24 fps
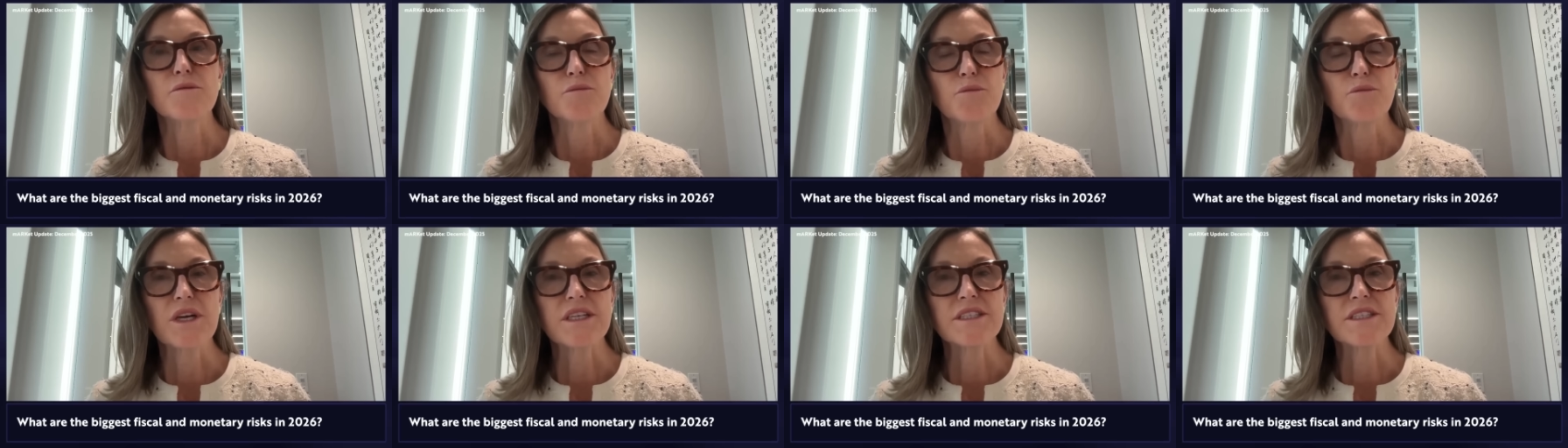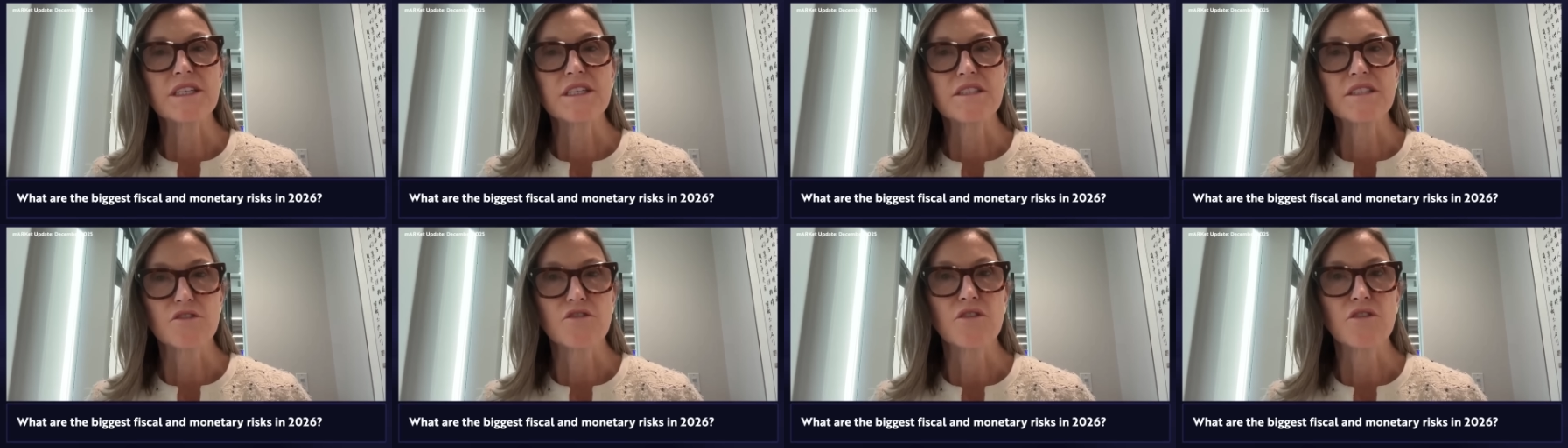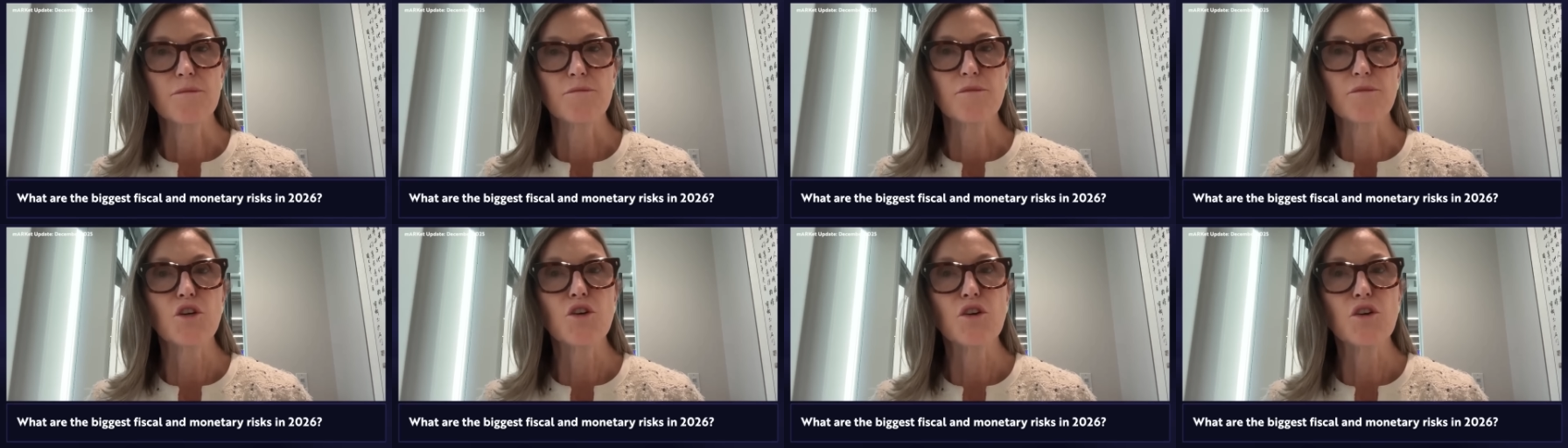President
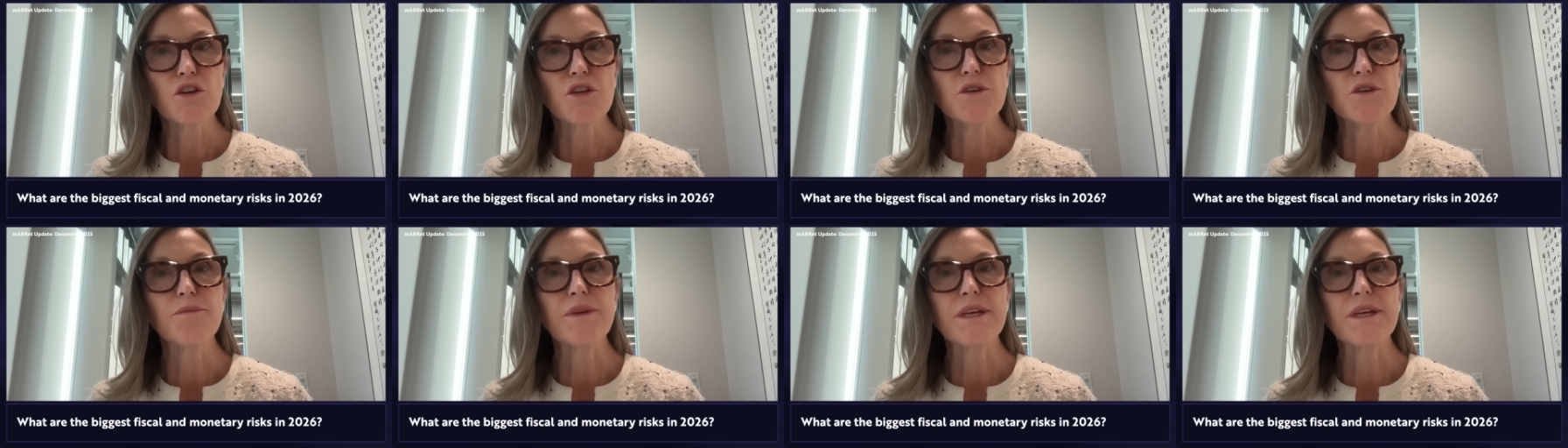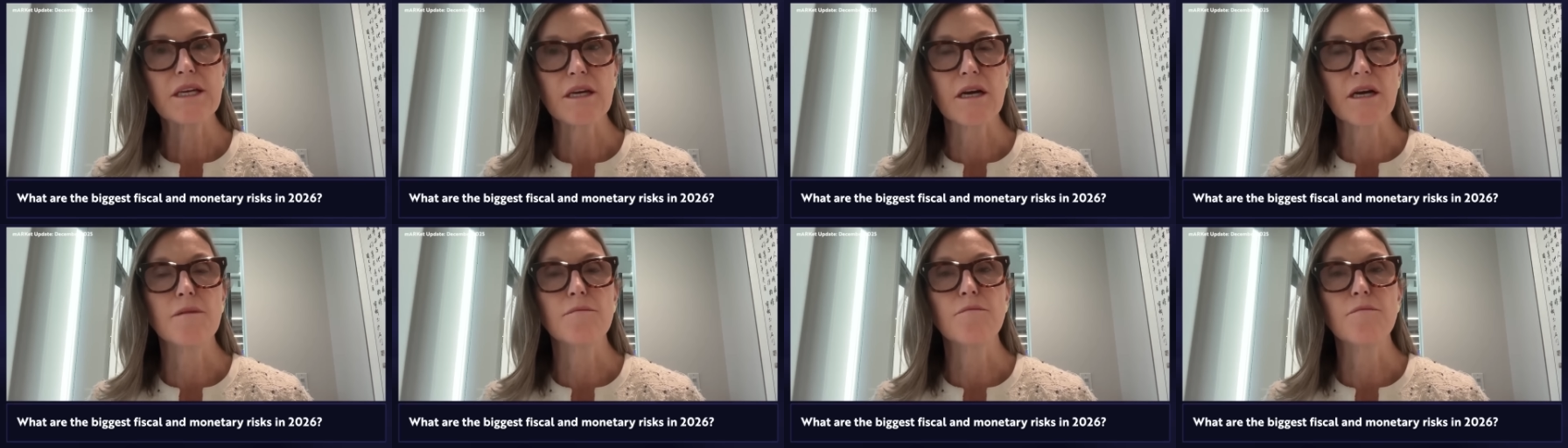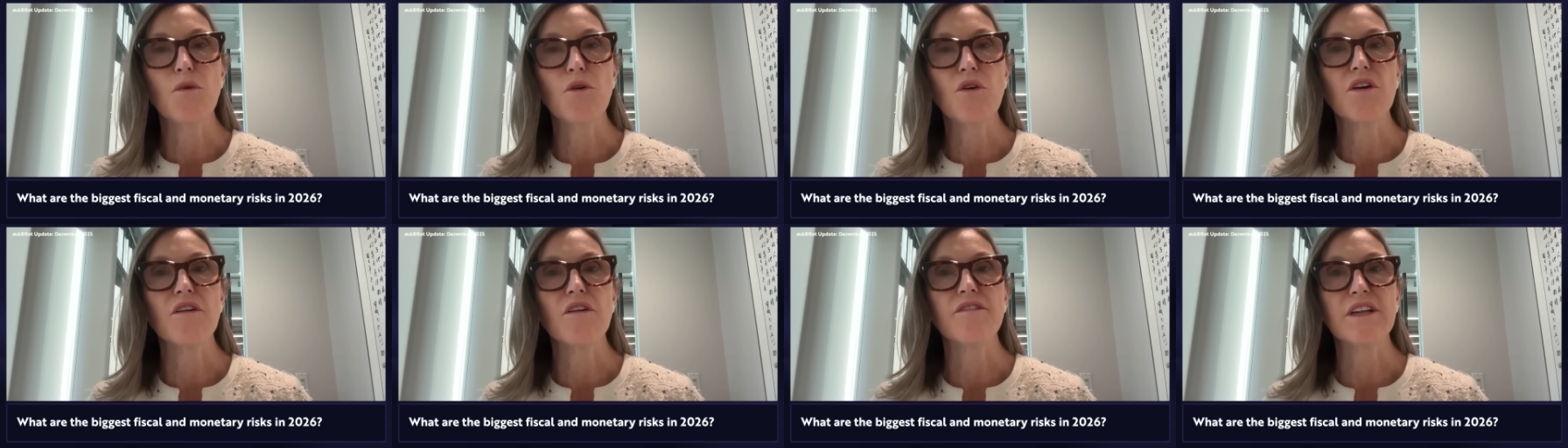Trump could become
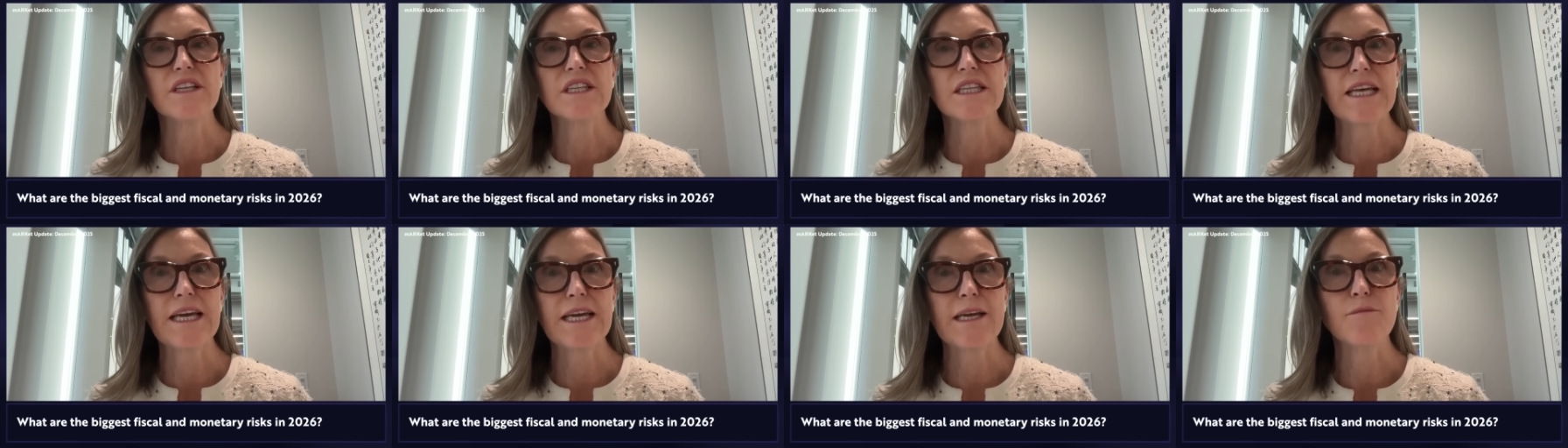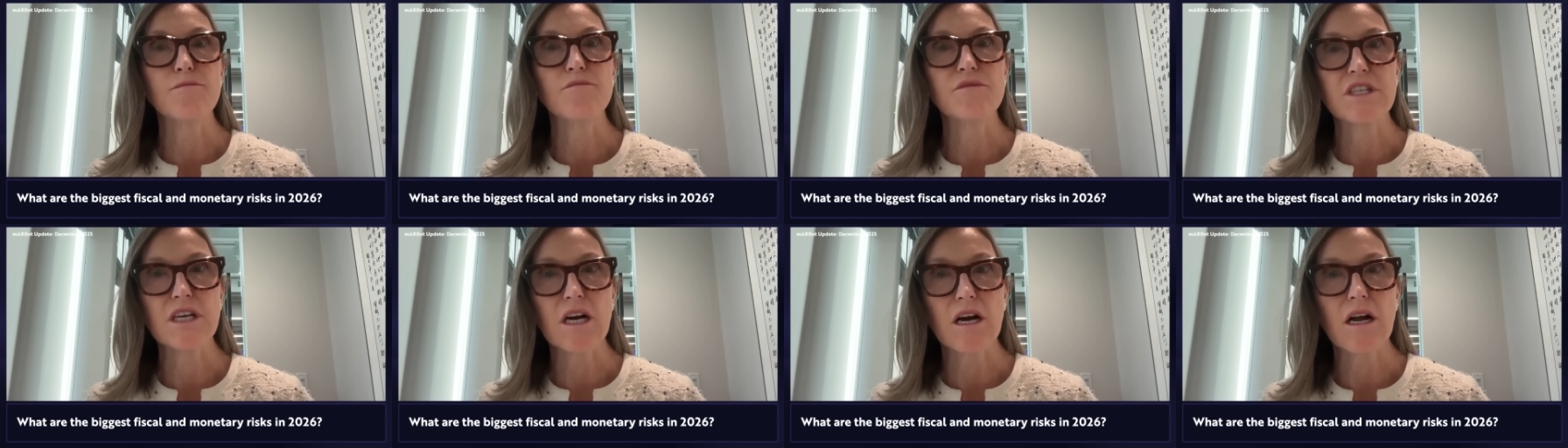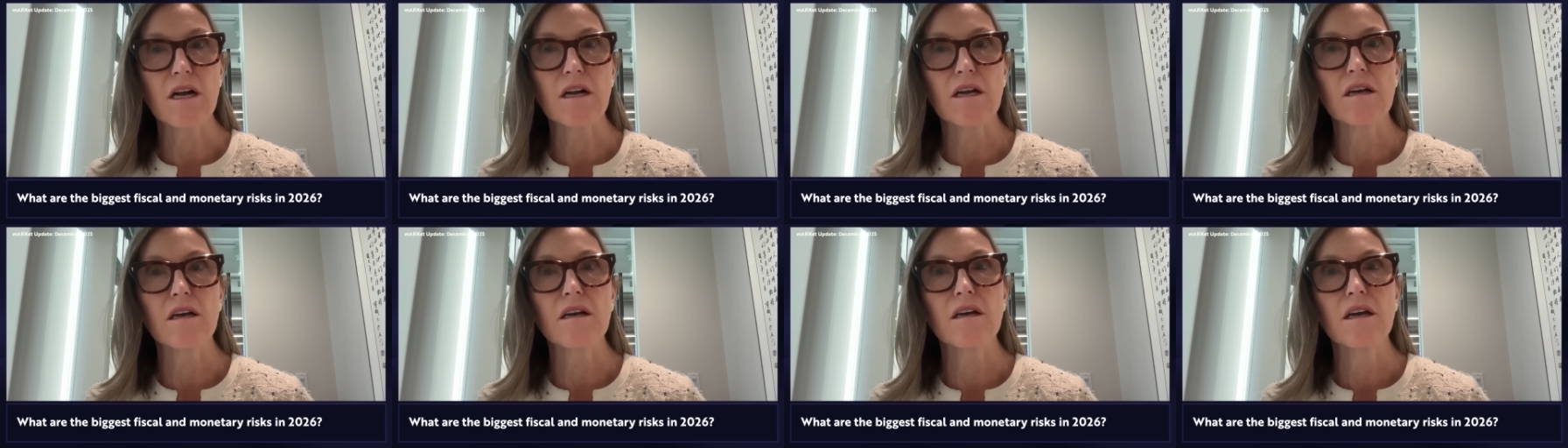more of a lame
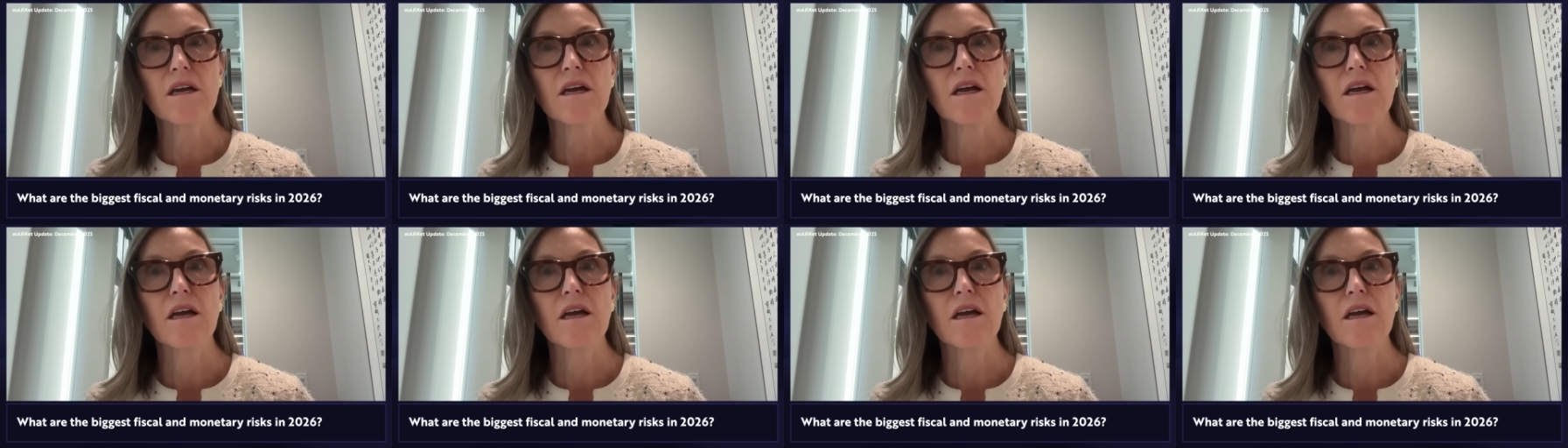duck